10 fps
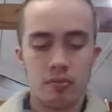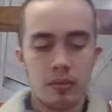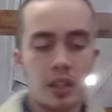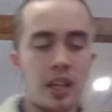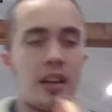
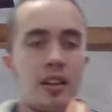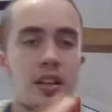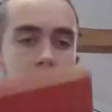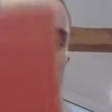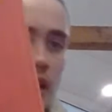again,
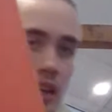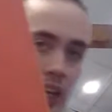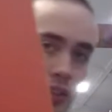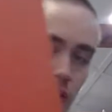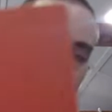
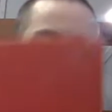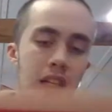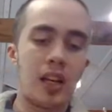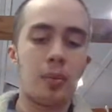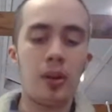has no
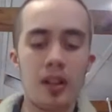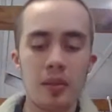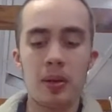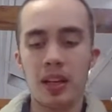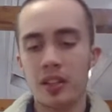scannable on the
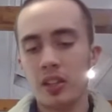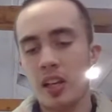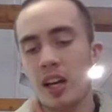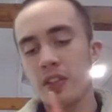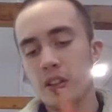back, so you
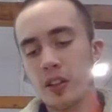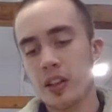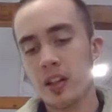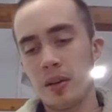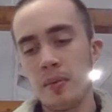have to look it
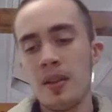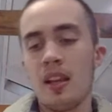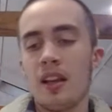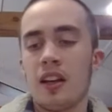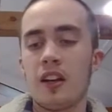up.
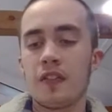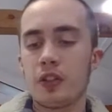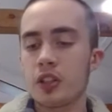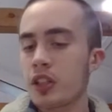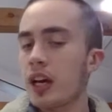And if you
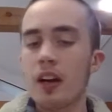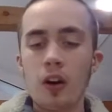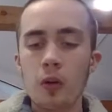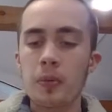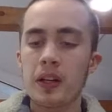just kind of
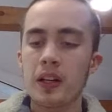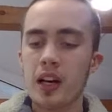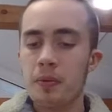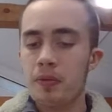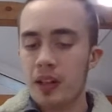open it
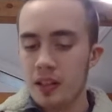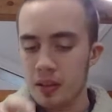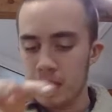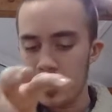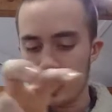up right in the
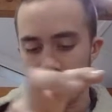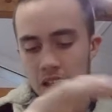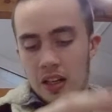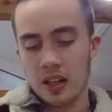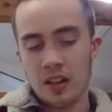beginning
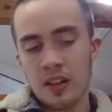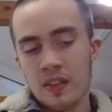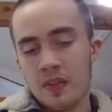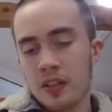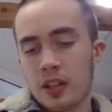here,
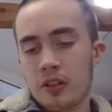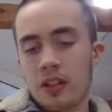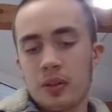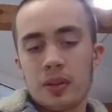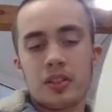you're
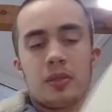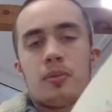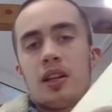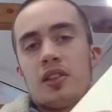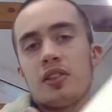greeted with some nice